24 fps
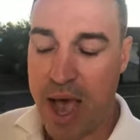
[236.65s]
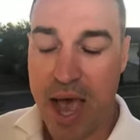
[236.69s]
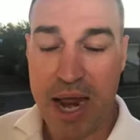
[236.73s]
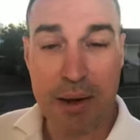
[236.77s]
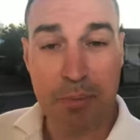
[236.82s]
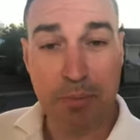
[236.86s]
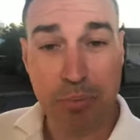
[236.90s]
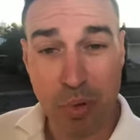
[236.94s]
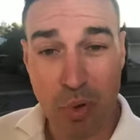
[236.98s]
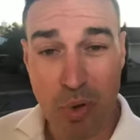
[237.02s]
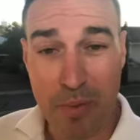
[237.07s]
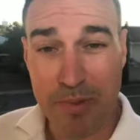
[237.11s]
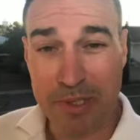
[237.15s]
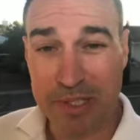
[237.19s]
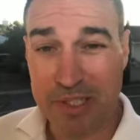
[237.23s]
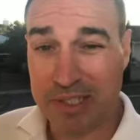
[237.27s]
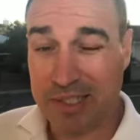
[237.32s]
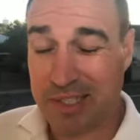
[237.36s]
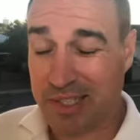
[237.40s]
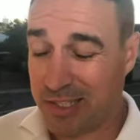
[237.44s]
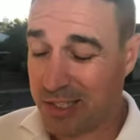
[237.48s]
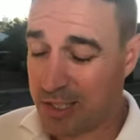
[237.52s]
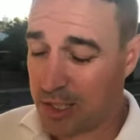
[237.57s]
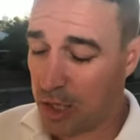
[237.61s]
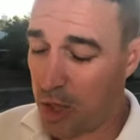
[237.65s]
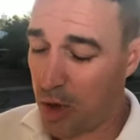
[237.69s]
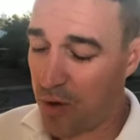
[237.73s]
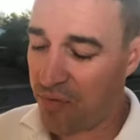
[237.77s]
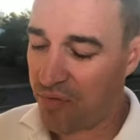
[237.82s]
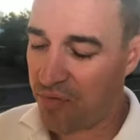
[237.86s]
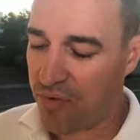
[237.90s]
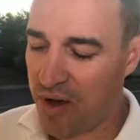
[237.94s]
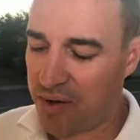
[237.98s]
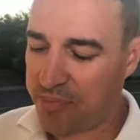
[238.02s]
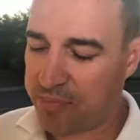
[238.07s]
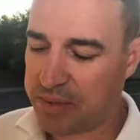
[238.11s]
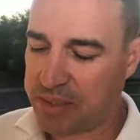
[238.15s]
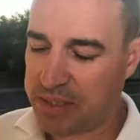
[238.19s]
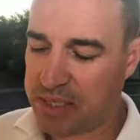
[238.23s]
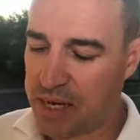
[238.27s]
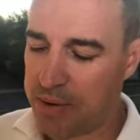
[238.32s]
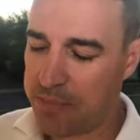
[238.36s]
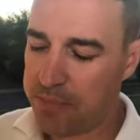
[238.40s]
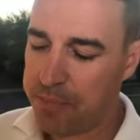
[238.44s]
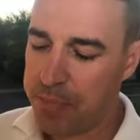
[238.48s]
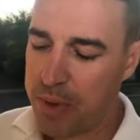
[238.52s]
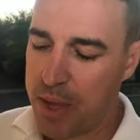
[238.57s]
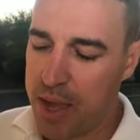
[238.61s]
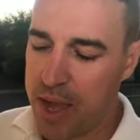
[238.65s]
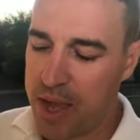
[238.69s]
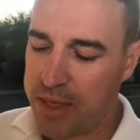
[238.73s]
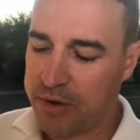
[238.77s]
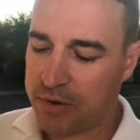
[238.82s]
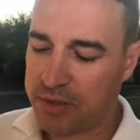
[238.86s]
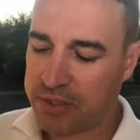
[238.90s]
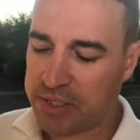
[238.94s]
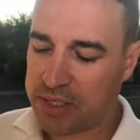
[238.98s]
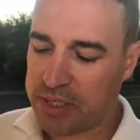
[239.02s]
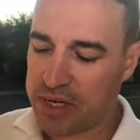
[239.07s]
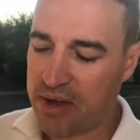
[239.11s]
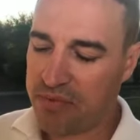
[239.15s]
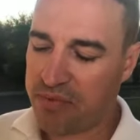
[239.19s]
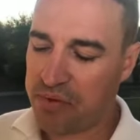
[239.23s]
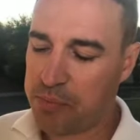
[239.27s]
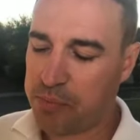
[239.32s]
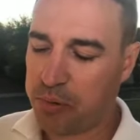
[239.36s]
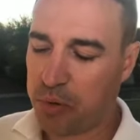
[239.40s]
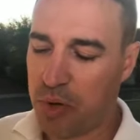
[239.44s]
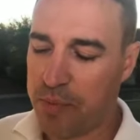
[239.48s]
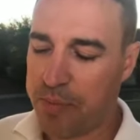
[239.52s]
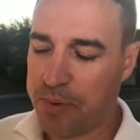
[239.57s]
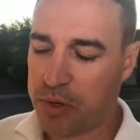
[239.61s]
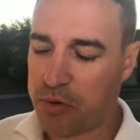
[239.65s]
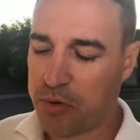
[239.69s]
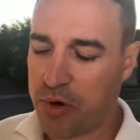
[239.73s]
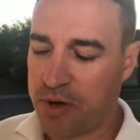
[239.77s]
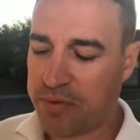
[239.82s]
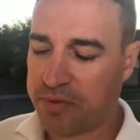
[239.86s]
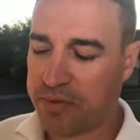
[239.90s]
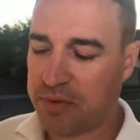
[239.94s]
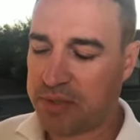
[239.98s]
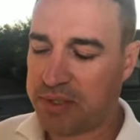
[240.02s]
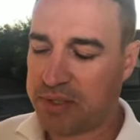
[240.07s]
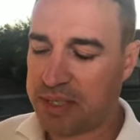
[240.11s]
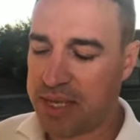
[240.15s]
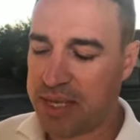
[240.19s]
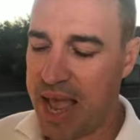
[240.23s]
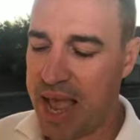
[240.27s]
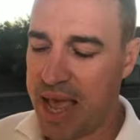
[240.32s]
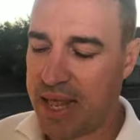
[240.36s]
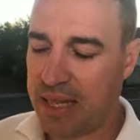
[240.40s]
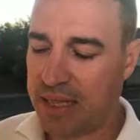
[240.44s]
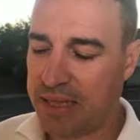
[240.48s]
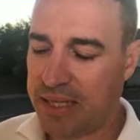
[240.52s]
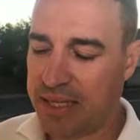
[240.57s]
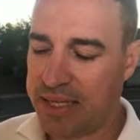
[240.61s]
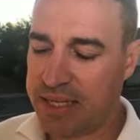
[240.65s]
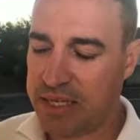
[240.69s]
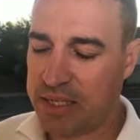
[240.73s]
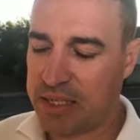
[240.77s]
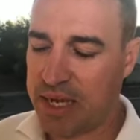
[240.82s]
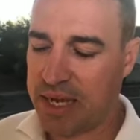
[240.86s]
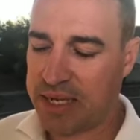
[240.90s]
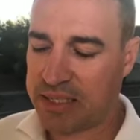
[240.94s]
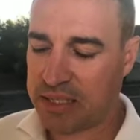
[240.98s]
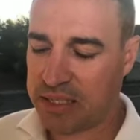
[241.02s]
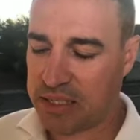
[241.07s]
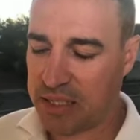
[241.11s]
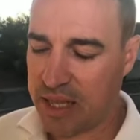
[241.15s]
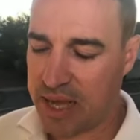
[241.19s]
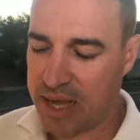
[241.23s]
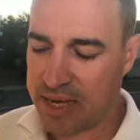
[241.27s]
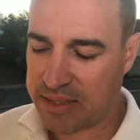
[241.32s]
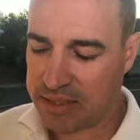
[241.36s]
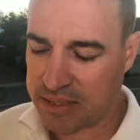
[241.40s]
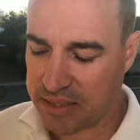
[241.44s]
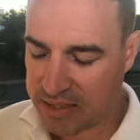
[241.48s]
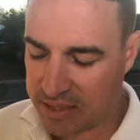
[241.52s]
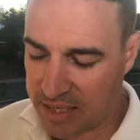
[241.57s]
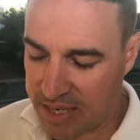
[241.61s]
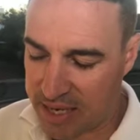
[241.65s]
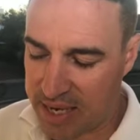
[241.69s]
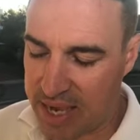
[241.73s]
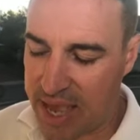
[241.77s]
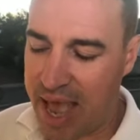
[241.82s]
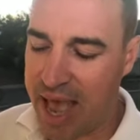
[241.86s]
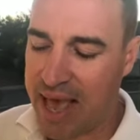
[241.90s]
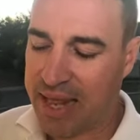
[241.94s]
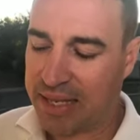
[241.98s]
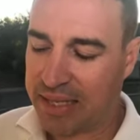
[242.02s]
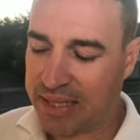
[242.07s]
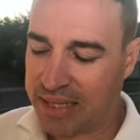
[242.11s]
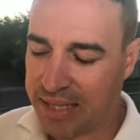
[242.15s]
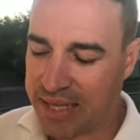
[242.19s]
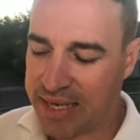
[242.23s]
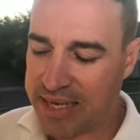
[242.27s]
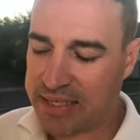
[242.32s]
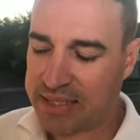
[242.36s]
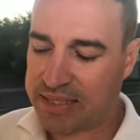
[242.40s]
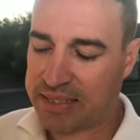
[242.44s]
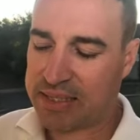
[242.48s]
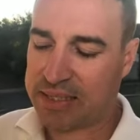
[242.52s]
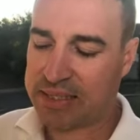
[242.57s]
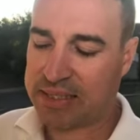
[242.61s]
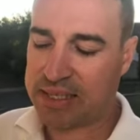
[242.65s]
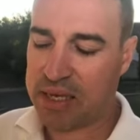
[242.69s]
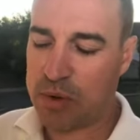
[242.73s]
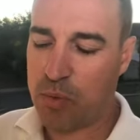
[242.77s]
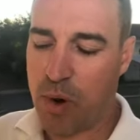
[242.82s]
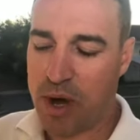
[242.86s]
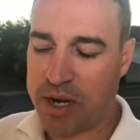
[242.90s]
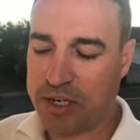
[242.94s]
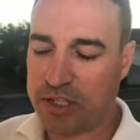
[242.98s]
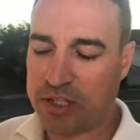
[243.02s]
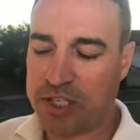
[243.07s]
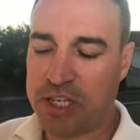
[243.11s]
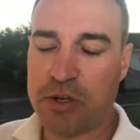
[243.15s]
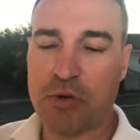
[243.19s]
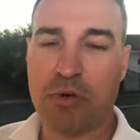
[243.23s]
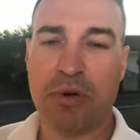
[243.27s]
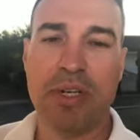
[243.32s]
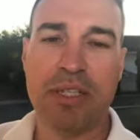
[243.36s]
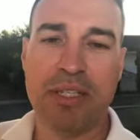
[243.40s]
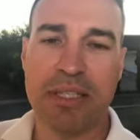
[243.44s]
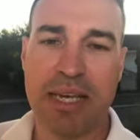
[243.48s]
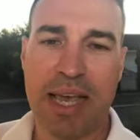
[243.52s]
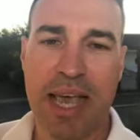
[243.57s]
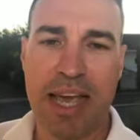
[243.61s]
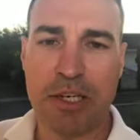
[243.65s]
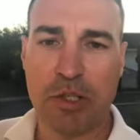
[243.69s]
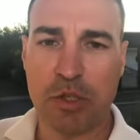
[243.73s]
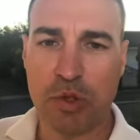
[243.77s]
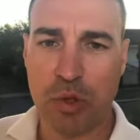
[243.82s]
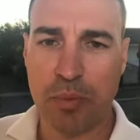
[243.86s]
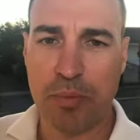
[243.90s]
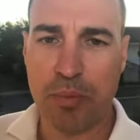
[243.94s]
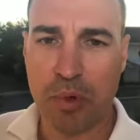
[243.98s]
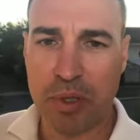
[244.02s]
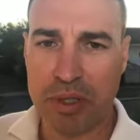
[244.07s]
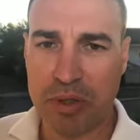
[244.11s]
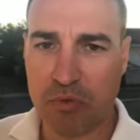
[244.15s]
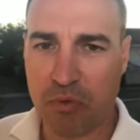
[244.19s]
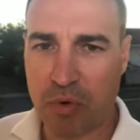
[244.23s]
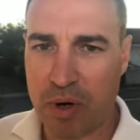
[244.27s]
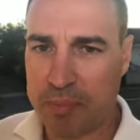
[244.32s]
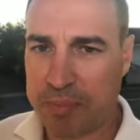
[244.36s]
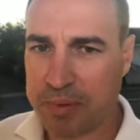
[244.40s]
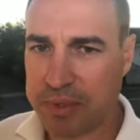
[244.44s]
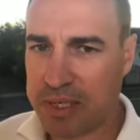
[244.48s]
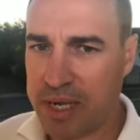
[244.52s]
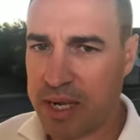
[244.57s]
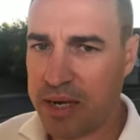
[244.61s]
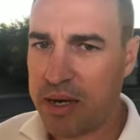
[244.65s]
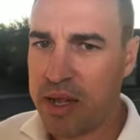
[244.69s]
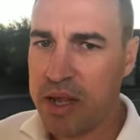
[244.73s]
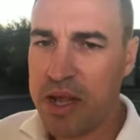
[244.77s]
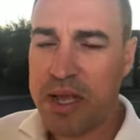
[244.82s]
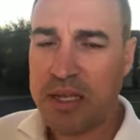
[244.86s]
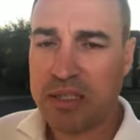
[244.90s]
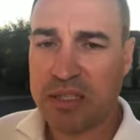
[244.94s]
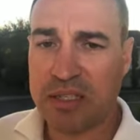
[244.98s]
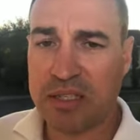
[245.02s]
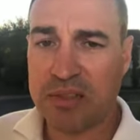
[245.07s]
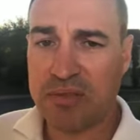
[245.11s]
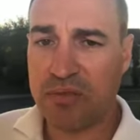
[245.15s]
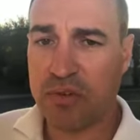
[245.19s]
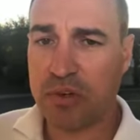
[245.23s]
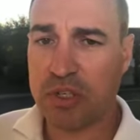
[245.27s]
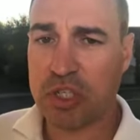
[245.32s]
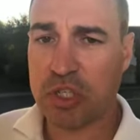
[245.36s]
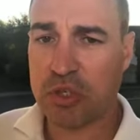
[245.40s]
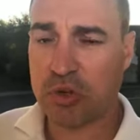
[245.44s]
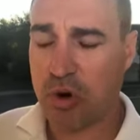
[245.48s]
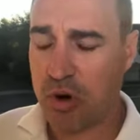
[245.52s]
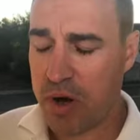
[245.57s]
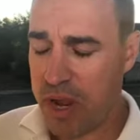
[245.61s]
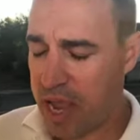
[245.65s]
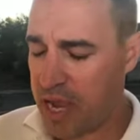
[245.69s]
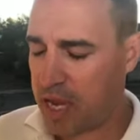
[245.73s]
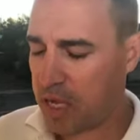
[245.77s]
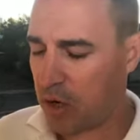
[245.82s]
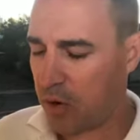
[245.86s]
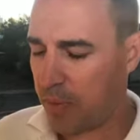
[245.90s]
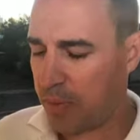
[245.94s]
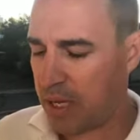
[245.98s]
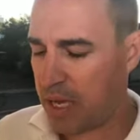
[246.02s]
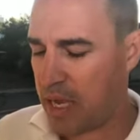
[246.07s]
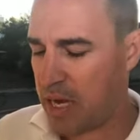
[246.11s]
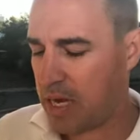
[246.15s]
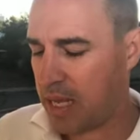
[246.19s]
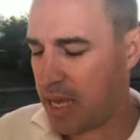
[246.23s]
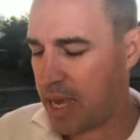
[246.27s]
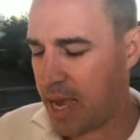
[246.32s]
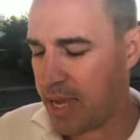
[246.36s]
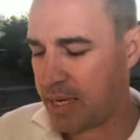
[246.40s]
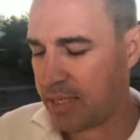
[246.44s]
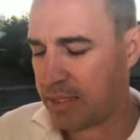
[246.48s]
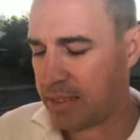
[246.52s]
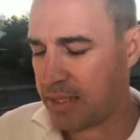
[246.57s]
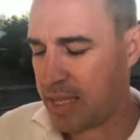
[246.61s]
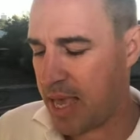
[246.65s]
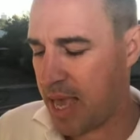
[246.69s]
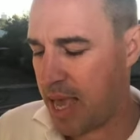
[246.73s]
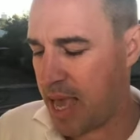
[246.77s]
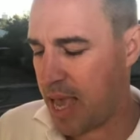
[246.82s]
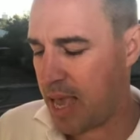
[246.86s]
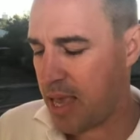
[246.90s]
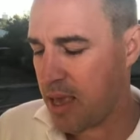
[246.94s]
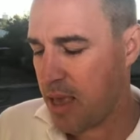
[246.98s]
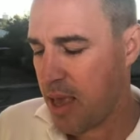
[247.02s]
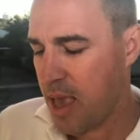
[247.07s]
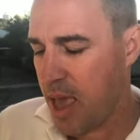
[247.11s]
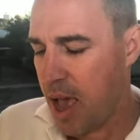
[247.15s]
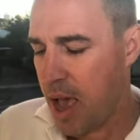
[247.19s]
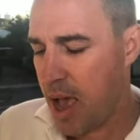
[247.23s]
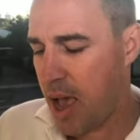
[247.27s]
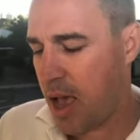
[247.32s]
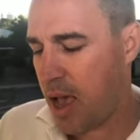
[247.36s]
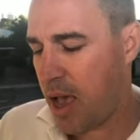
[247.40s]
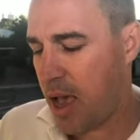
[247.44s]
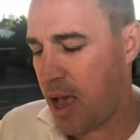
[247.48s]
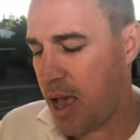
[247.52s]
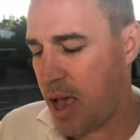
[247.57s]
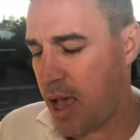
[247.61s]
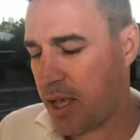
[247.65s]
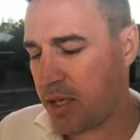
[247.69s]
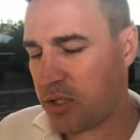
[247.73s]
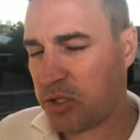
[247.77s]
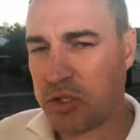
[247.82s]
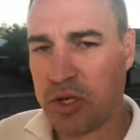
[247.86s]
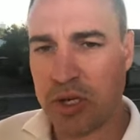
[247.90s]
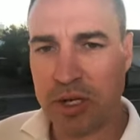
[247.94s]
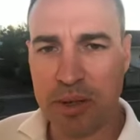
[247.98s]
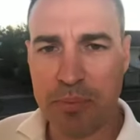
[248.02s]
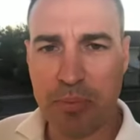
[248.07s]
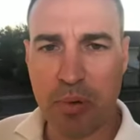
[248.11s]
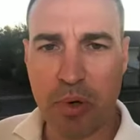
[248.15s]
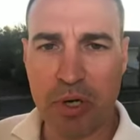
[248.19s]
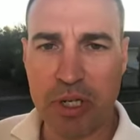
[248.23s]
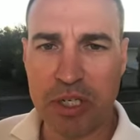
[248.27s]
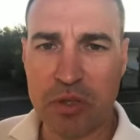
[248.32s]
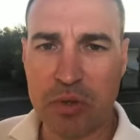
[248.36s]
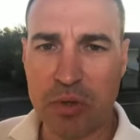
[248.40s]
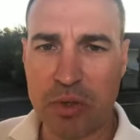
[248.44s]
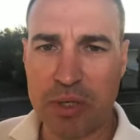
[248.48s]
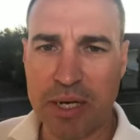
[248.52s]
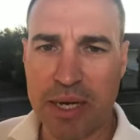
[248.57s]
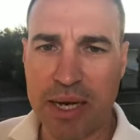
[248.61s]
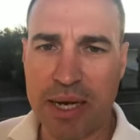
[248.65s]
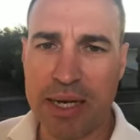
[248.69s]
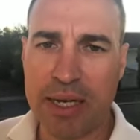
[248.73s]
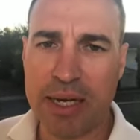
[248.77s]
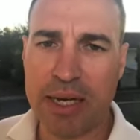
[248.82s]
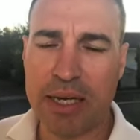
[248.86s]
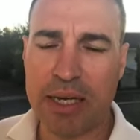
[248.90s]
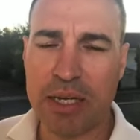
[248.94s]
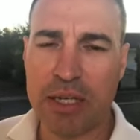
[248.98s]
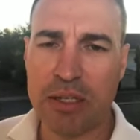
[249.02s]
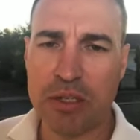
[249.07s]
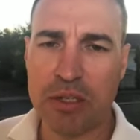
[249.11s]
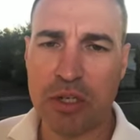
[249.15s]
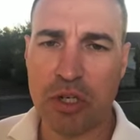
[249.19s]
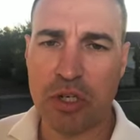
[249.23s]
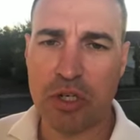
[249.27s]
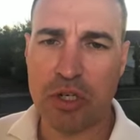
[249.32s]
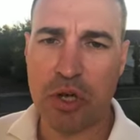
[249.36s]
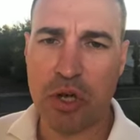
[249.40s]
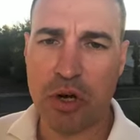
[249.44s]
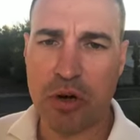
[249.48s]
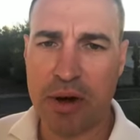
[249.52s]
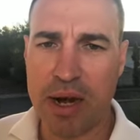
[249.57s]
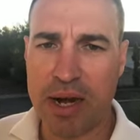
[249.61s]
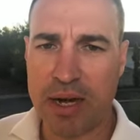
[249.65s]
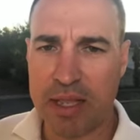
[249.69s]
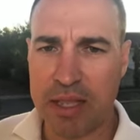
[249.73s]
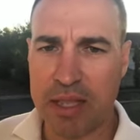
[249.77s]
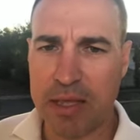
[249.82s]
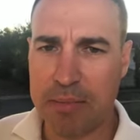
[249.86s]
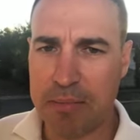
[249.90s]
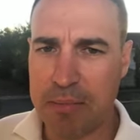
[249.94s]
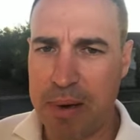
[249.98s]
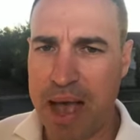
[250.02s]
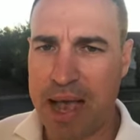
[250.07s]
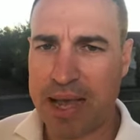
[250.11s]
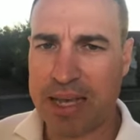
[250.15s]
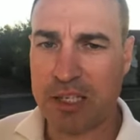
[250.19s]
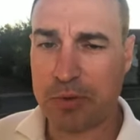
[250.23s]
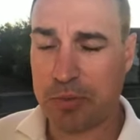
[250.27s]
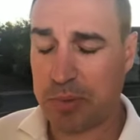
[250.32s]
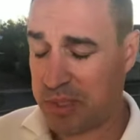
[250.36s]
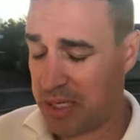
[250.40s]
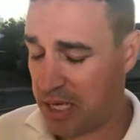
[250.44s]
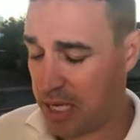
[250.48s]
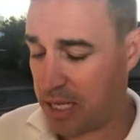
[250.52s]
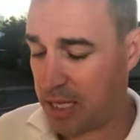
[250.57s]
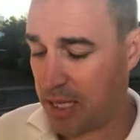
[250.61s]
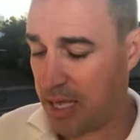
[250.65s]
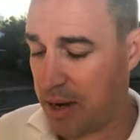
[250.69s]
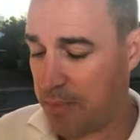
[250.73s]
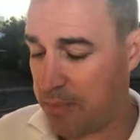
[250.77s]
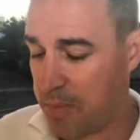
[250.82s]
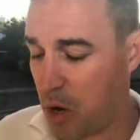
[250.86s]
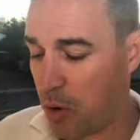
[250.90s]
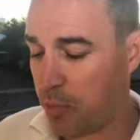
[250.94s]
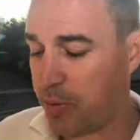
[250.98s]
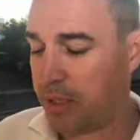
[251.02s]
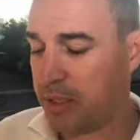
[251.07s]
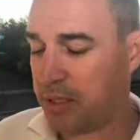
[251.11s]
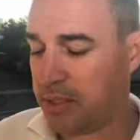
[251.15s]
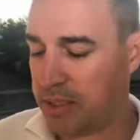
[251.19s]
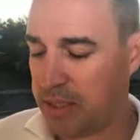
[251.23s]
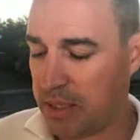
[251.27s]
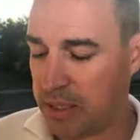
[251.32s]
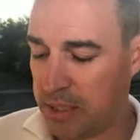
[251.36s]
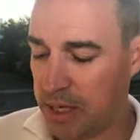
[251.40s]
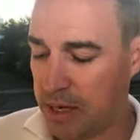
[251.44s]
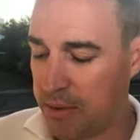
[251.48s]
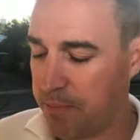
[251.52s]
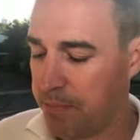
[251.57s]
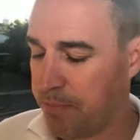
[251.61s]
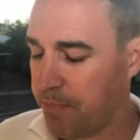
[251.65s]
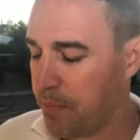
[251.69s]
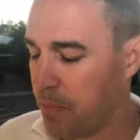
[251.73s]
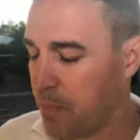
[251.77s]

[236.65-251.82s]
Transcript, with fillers: Unemployment is still at a low 5%, and there is enough employment growth to at least, uh, see, at least see wages increasing at 2.3%. So some very strong economic indicators there, uh, certainly pointing to a, a, a turnaround in the markets, particularly in Melbourne and Sydney.